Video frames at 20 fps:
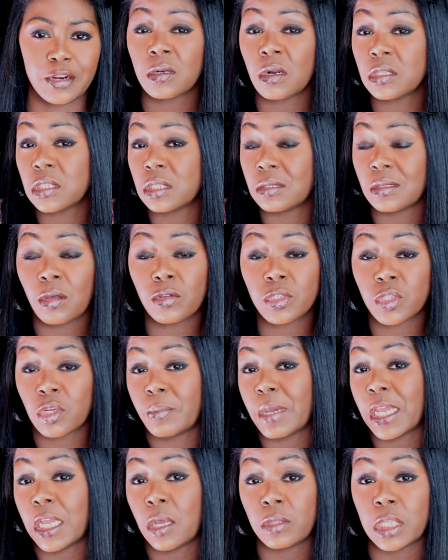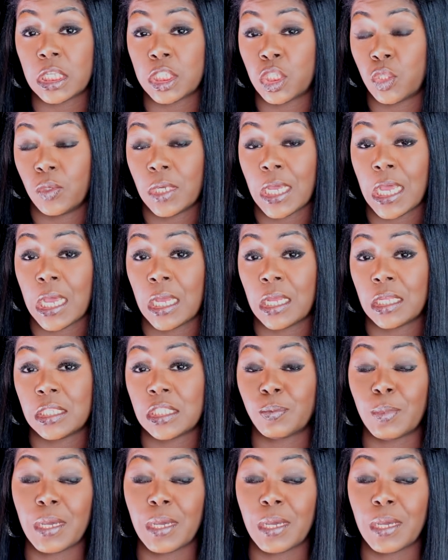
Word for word: Those, those are my only two cons,